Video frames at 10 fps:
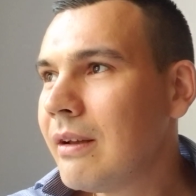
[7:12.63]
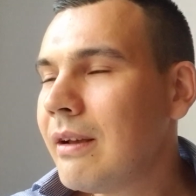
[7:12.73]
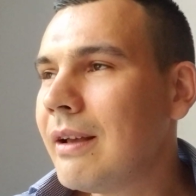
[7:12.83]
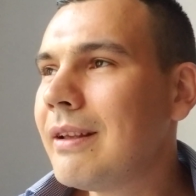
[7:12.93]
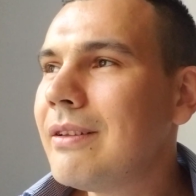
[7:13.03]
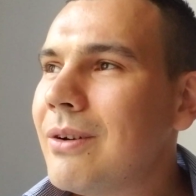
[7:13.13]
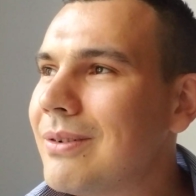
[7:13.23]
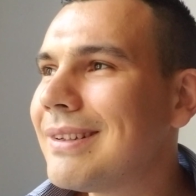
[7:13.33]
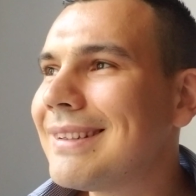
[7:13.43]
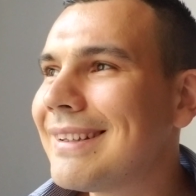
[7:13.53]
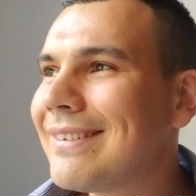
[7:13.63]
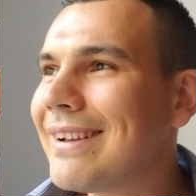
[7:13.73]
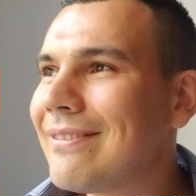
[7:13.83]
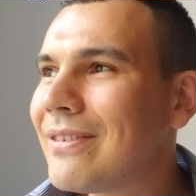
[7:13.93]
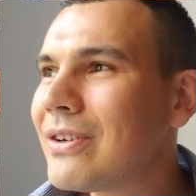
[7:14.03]
and I noticed, like,
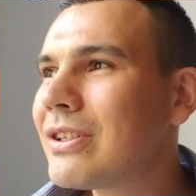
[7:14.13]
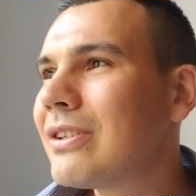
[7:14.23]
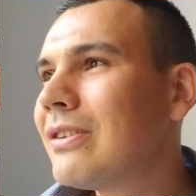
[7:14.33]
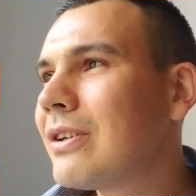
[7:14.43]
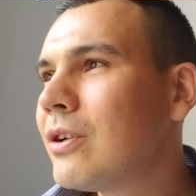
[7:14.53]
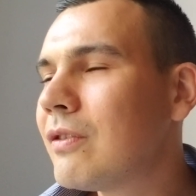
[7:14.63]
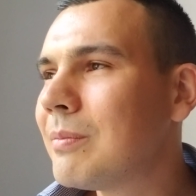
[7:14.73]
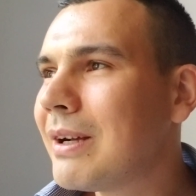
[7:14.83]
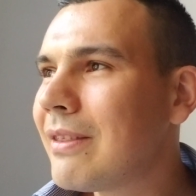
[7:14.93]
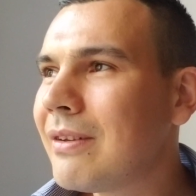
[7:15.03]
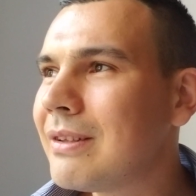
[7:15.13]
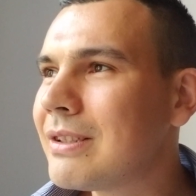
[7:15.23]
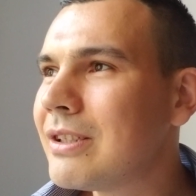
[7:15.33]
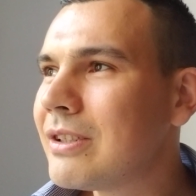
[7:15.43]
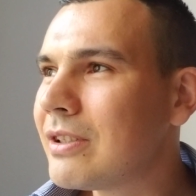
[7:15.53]
okay, first she's looking over, but I thought that
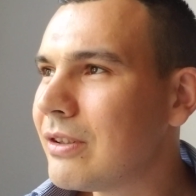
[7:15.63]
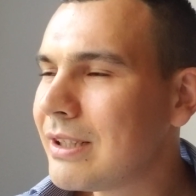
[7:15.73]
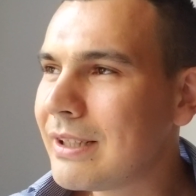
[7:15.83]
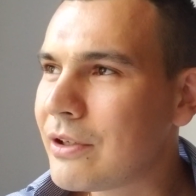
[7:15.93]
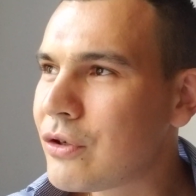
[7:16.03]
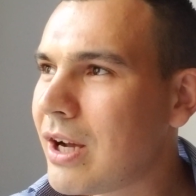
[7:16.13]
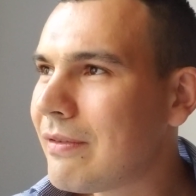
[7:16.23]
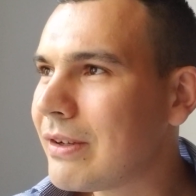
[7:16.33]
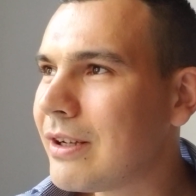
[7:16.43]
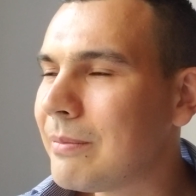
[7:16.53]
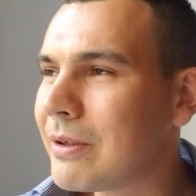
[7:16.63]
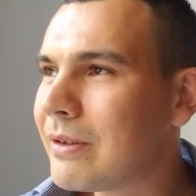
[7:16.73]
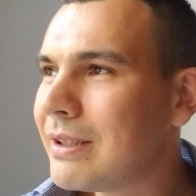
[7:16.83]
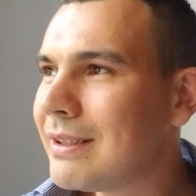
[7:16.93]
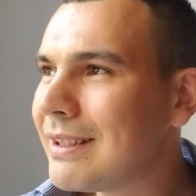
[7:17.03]
she's just looking at the traffic coming,
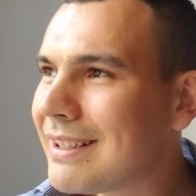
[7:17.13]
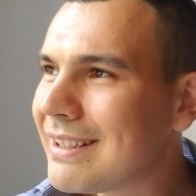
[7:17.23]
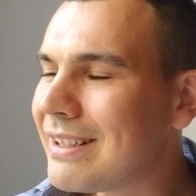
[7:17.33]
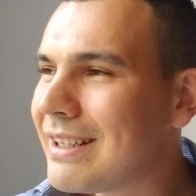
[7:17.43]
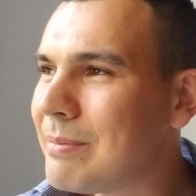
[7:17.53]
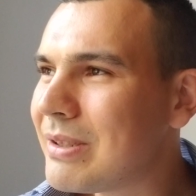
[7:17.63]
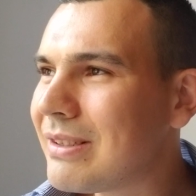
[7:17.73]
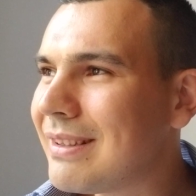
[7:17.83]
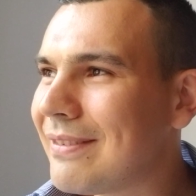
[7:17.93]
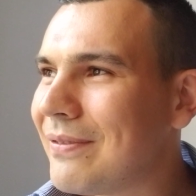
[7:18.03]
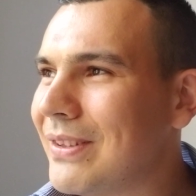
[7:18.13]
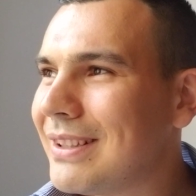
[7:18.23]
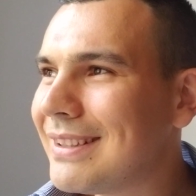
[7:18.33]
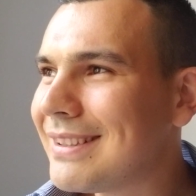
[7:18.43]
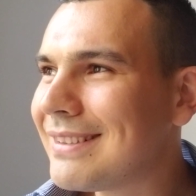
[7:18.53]
right? Then I keep like
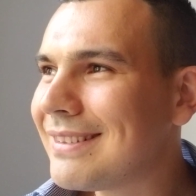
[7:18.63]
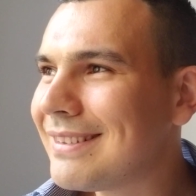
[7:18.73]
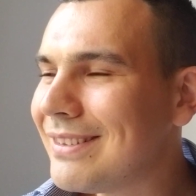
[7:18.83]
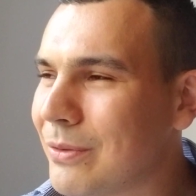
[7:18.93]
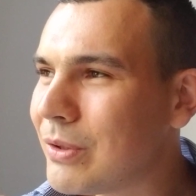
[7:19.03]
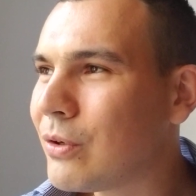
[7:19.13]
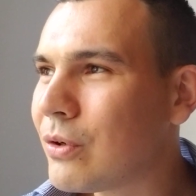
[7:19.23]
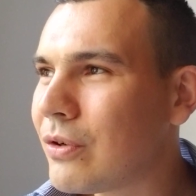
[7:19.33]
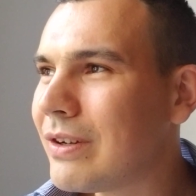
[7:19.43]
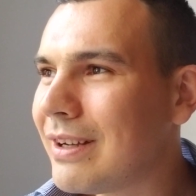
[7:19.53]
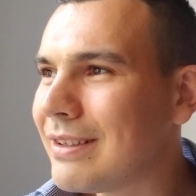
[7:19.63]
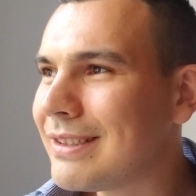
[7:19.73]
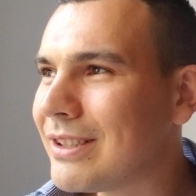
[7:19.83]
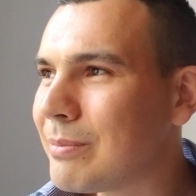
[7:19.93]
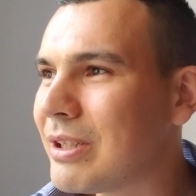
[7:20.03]
feeling this, with the corner of your eye, you
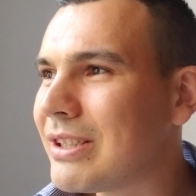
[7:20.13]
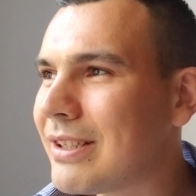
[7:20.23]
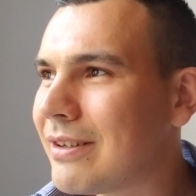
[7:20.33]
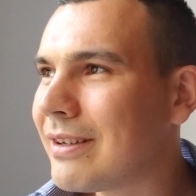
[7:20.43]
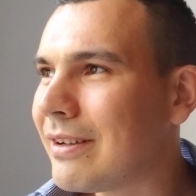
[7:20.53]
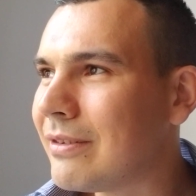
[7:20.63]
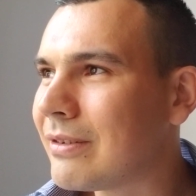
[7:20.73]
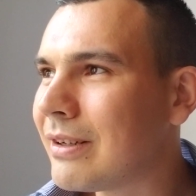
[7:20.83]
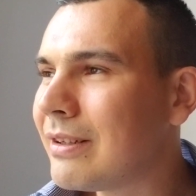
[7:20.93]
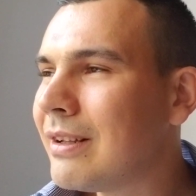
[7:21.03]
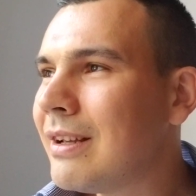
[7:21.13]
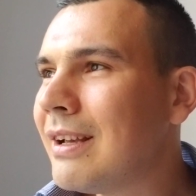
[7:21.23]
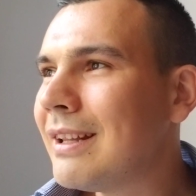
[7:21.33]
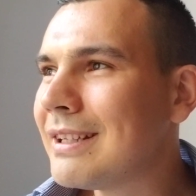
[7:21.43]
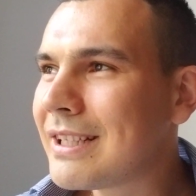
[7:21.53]
see somebody staring at you, right?
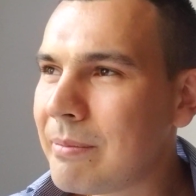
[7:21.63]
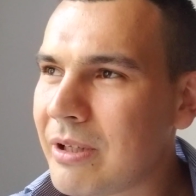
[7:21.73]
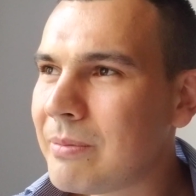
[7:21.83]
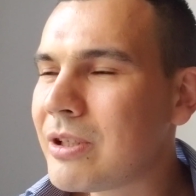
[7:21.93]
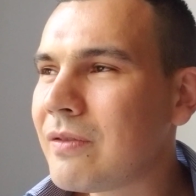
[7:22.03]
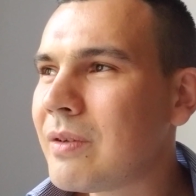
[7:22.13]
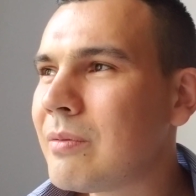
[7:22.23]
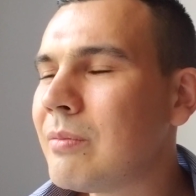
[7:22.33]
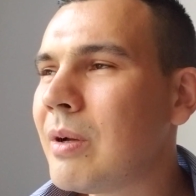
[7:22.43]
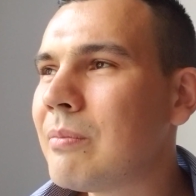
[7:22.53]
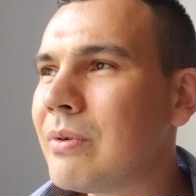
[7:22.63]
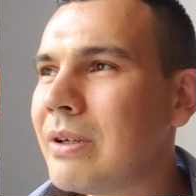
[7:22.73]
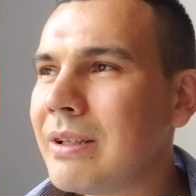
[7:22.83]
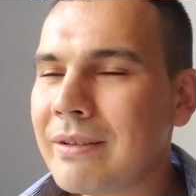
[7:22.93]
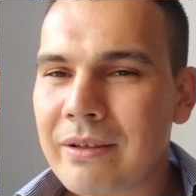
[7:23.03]
And I just keep telling myself in my
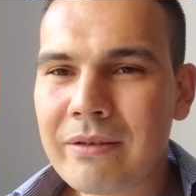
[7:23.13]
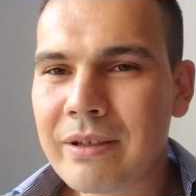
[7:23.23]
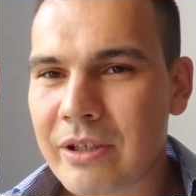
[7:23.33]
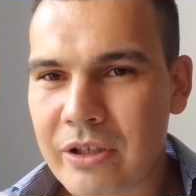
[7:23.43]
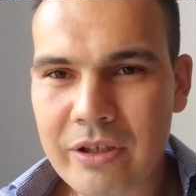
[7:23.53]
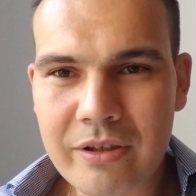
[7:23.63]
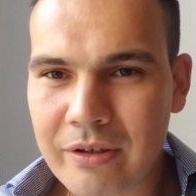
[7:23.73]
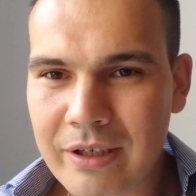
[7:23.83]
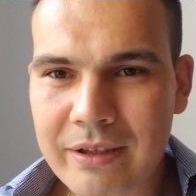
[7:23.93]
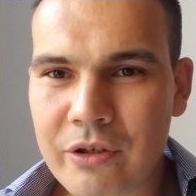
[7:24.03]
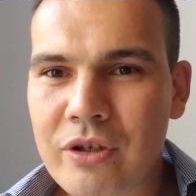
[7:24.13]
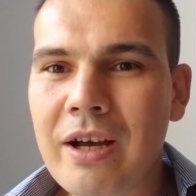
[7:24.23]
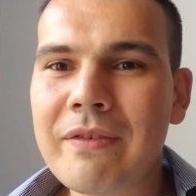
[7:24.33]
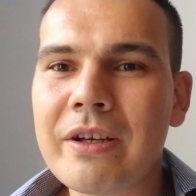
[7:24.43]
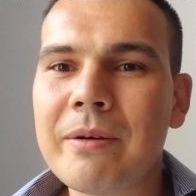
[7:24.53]
brain, like, okay, she's just looking at the
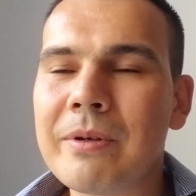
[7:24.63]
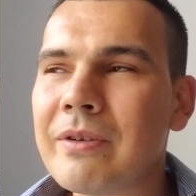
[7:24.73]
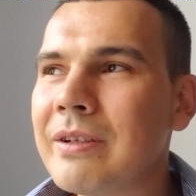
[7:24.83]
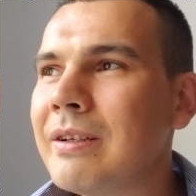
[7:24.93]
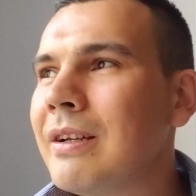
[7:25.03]
traffic coming, right?